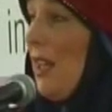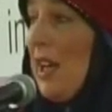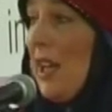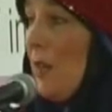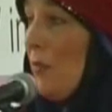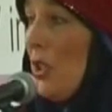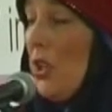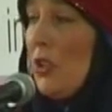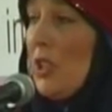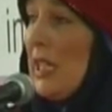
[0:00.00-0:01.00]
I am
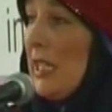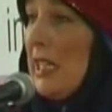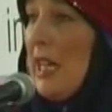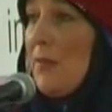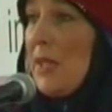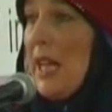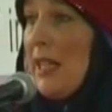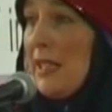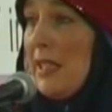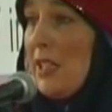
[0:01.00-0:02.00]
not Islam's
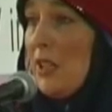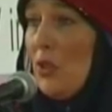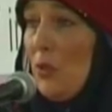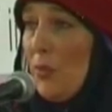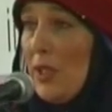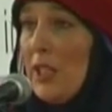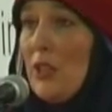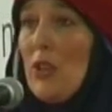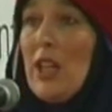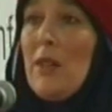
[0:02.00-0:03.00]
answer to Billy
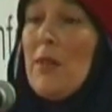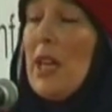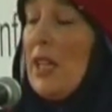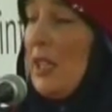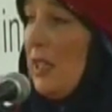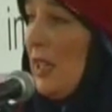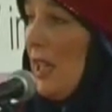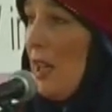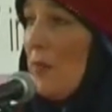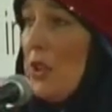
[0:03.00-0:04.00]
Graham. I
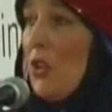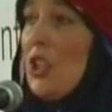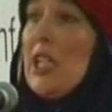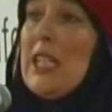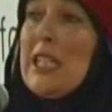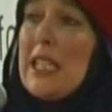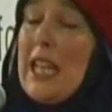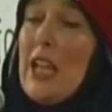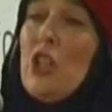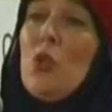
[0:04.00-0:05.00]
am not here to
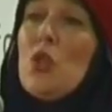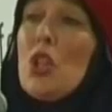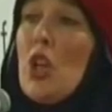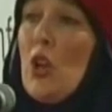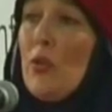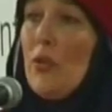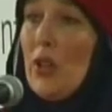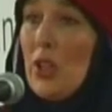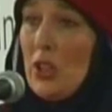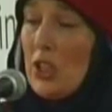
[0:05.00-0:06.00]
get you to
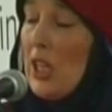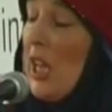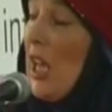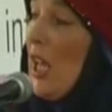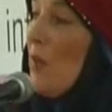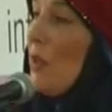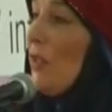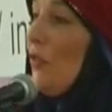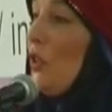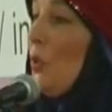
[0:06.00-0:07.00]
convert. But
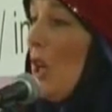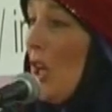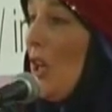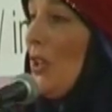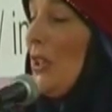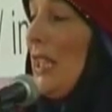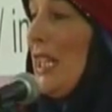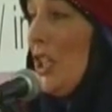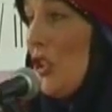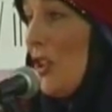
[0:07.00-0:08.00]
if you are
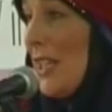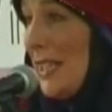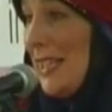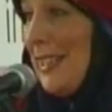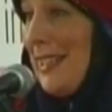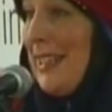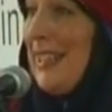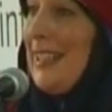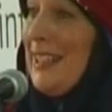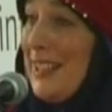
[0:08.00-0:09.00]
interested
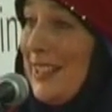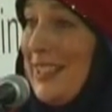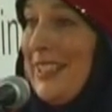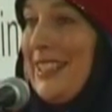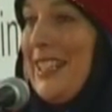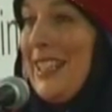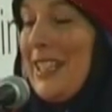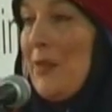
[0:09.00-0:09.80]
in learning a little